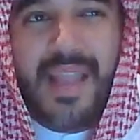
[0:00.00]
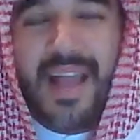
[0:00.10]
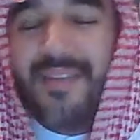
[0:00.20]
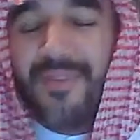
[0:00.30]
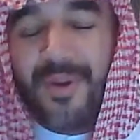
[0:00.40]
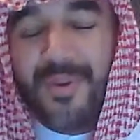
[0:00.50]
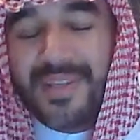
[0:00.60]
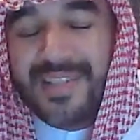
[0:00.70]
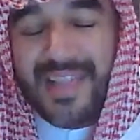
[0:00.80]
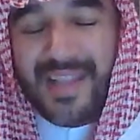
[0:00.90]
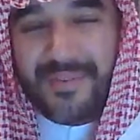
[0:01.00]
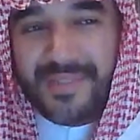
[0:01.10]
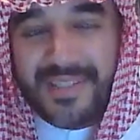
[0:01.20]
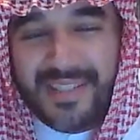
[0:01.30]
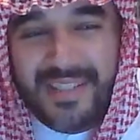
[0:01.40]
I've always
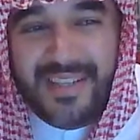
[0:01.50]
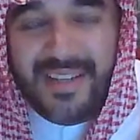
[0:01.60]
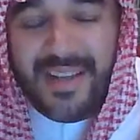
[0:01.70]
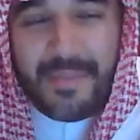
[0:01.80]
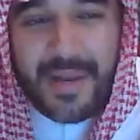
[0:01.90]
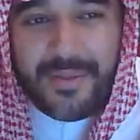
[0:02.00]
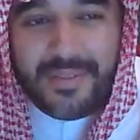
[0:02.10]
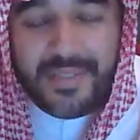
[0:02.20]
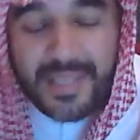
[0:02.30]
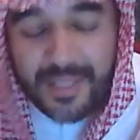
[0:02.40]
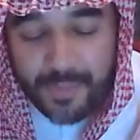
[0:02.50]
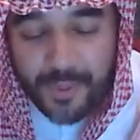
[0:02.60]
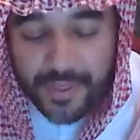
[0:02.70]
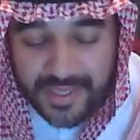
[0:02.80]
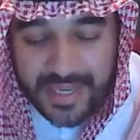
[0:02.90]
loved about
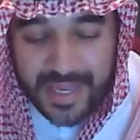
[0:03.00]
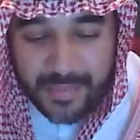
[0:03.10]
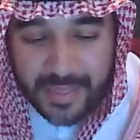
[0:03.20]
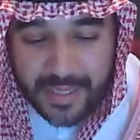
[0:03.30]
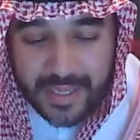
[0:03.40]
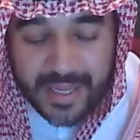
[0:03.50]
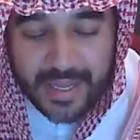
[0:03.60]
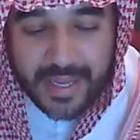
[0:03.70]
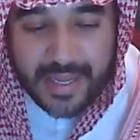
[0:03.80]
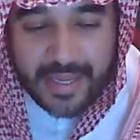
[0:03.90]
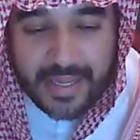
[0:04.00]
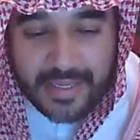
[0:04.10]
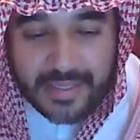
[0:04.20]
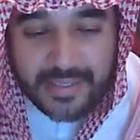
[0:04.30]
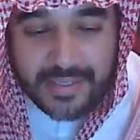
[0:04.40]
esports and gaming
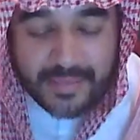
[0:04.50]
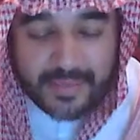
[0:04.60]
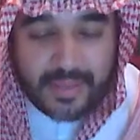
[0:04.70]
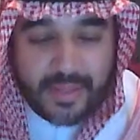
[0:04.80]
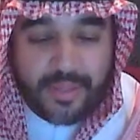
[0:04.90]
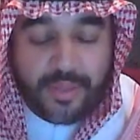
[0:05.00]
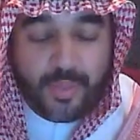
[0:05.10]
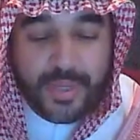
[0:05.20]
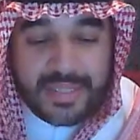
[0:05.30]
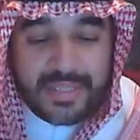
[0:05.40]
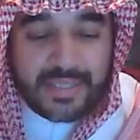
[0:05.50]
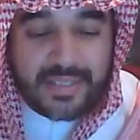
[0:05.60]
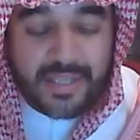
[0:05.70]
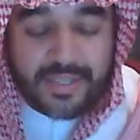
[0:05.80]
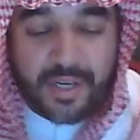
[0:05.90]
is the reason
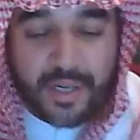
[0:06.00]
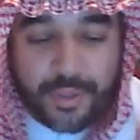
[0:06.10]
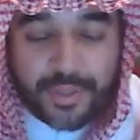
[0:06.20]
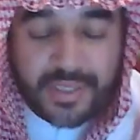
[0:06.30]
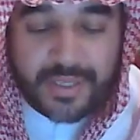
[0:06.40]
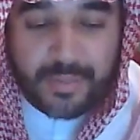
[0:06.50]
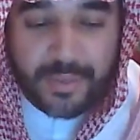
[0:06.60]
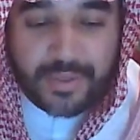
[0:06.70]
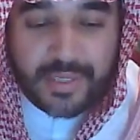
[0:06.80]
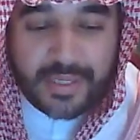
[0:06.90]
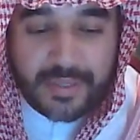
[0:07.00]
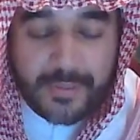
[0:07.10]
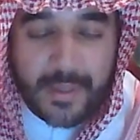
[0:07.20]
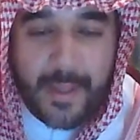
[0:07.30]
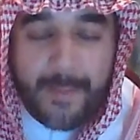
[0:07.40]
it's such a close-knit community
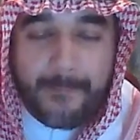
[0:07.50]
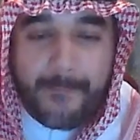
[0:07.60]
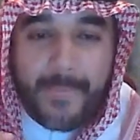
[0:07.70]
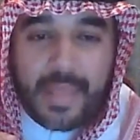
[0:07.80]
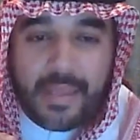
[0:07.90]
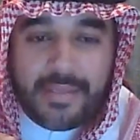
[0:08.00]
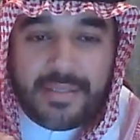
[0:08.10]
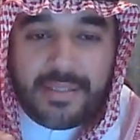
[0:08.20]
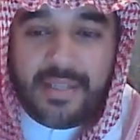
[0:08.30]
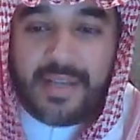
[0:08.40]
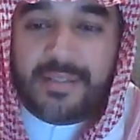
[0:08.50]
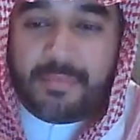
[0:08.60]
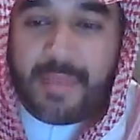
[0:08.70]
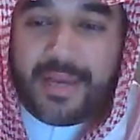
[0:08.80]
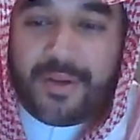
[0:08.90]
is it
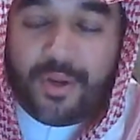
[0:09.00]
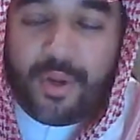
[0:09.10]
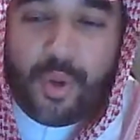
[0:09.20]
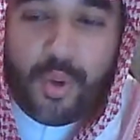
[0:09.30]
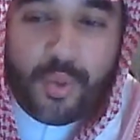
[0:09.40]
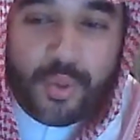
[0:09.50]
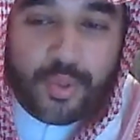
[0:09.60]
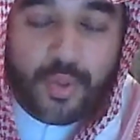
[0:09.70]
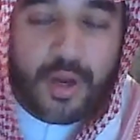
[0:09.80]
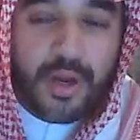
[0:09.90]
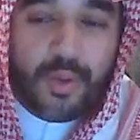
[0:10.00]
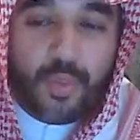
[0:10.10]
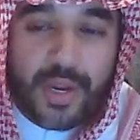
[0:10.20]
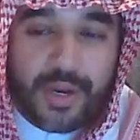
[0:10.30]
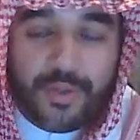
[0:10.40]
doesn't matter who you are,
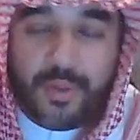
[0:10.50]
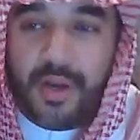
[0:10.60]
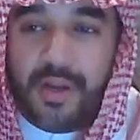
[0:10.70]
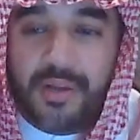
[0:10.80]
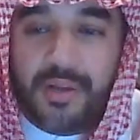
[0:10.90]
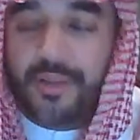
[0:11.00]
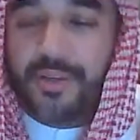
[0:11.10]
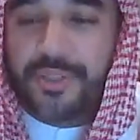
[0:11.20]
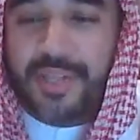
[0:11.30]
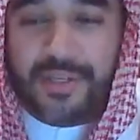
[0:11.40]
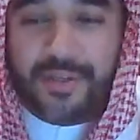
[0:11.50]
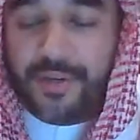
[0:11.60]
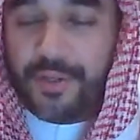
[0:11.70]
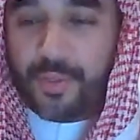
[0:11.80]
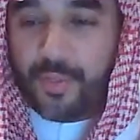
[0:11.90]
where you are, not your
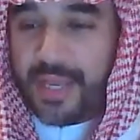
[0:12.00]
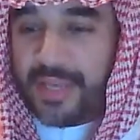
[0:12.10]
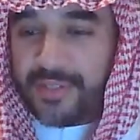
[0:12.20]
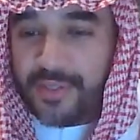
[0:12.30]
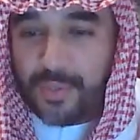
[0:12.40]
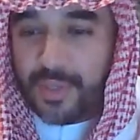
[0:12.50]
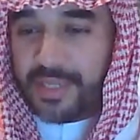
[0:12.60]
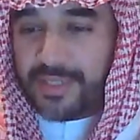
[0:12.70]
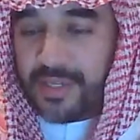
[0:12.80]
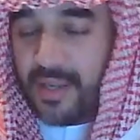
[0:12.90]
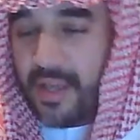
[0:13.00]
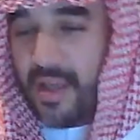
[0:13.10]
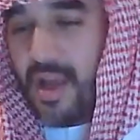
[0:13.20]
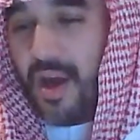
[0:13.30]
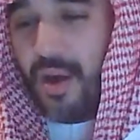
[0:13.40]
gender, your race, your religion,
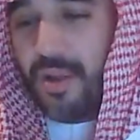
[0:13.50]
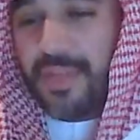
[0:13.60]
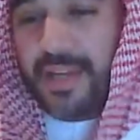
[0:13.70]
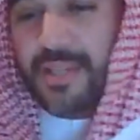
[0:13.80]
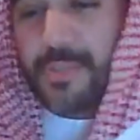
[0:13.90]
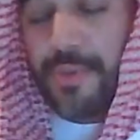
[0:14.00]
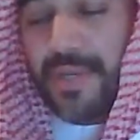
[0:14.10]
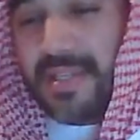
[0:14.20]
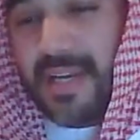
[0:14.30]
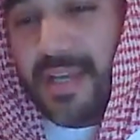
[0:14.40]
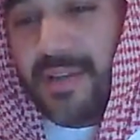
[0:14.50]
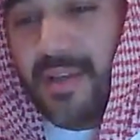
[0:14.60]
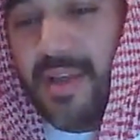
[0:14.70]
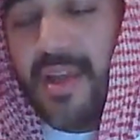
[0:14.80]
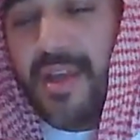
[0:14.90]
all of that gets put
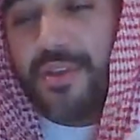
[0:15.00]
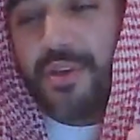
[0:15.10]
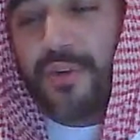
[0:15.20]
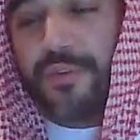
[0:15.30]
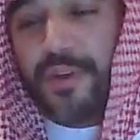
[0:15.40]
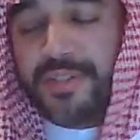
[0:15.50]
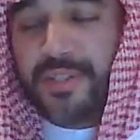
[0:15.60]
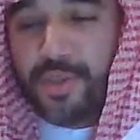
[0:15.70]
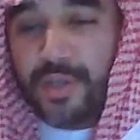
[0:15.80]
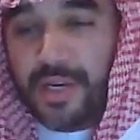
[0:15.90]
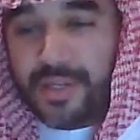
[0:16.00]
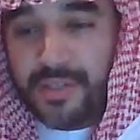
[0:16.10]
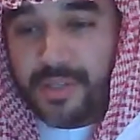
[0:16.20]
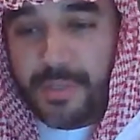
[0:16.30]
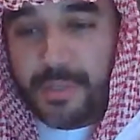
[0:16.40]
aside. Your first
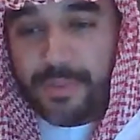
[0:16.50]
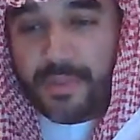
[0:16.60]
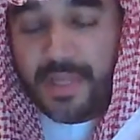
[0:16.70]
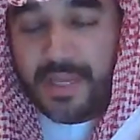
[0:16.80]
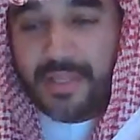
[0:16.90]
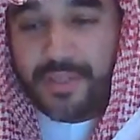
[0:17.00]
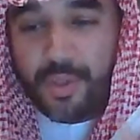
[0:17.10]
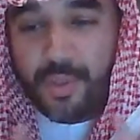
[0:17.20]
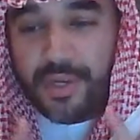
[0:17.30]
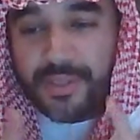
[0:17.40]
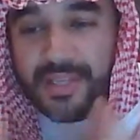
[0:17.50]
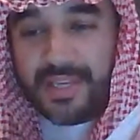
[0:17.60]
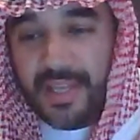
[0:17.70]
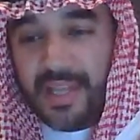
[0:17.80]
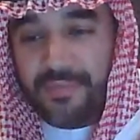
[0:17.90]
introduction to people is through their
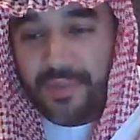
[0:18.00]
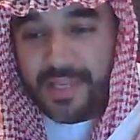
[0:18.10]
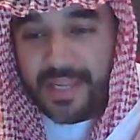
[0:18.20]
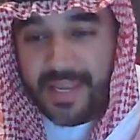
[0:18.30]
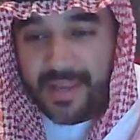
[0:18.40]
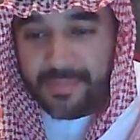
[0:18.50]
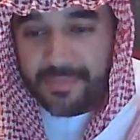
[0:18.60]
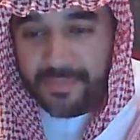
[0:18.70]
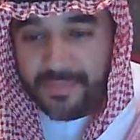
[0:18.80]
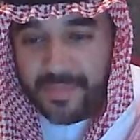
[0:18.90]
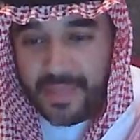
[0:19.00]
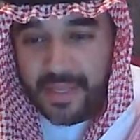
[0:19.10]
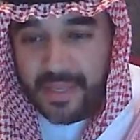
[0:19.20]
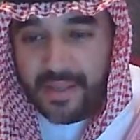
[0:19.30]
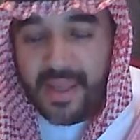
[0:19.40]
skill level in the game.
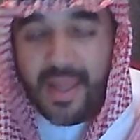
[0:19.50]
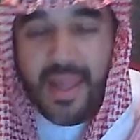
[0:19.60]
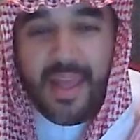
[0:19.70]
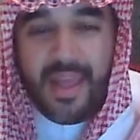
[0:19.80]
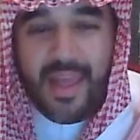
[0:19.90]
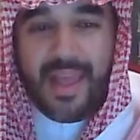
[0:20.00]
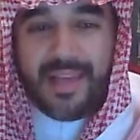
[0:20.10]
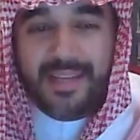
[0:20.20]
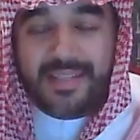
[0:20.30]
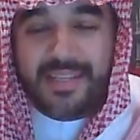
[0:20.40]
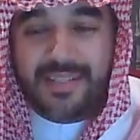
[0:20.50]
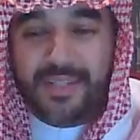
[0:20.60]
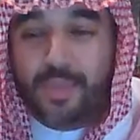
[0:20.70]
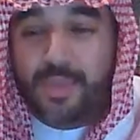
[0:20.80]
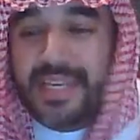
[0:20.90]
And
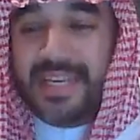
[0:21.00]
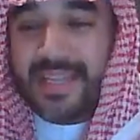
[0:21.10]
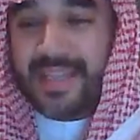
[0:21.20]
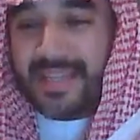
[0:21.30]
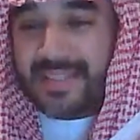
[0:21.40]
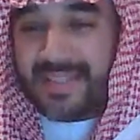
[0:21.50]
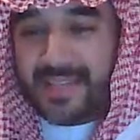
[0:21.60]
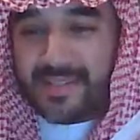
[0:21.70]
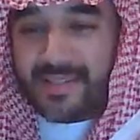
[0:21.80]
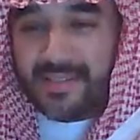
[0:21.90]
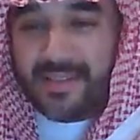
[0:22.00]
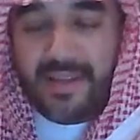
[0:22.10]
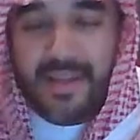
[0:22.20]
it's unique in that sense.